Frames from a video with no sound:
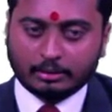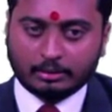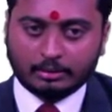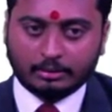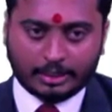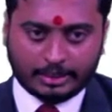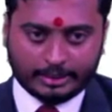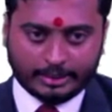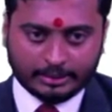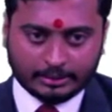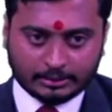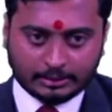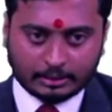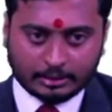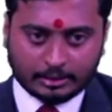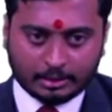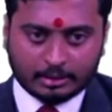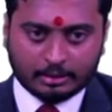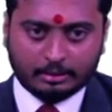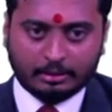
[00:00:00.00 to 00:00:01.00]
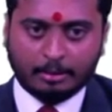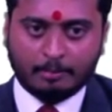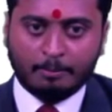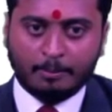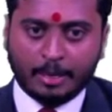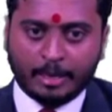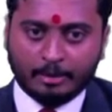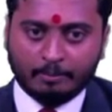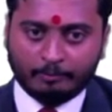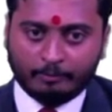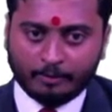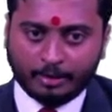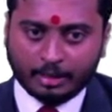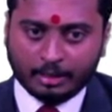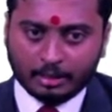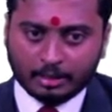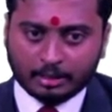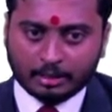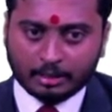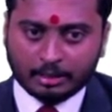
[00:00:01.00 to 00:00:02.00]
that is the main
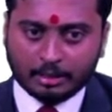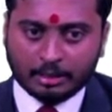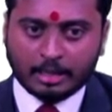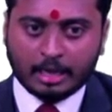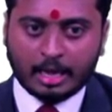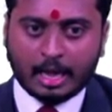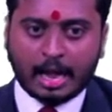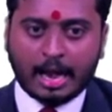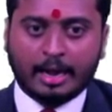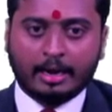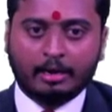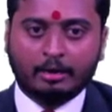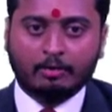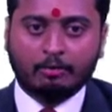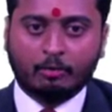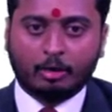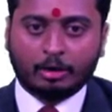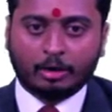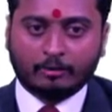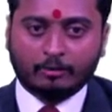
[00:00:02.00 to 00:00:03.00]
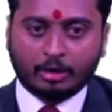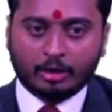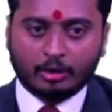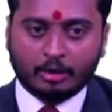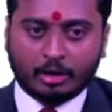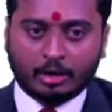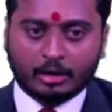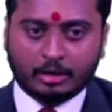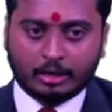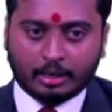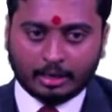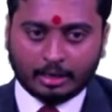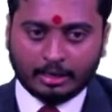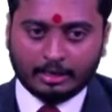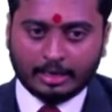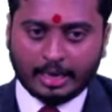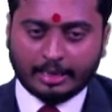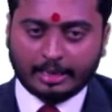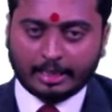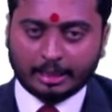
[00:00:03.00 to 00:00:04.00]
field and whatever your current
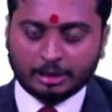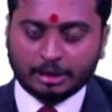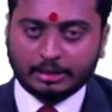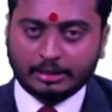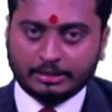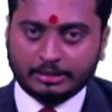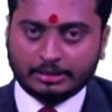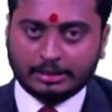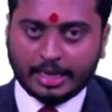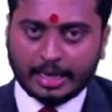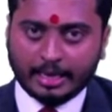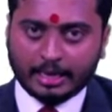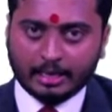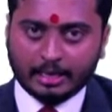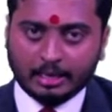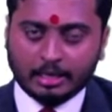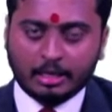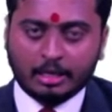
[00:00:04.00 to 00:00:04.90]
direction is there,